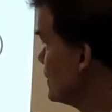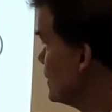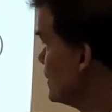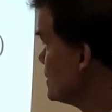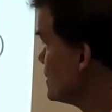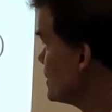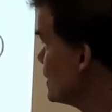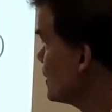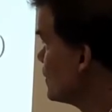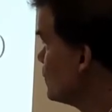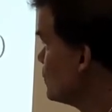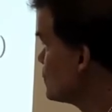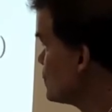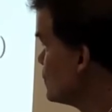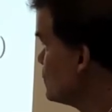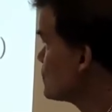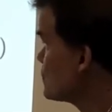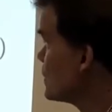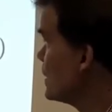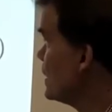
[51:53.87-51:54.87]
This
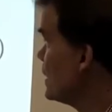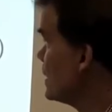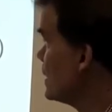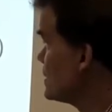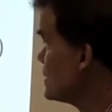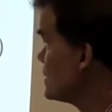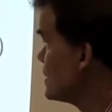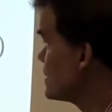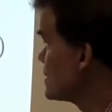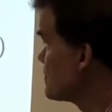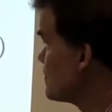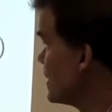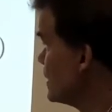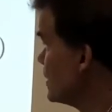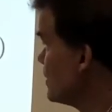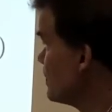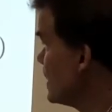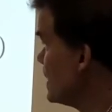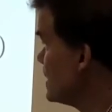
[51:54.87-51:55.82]
includes user indices by the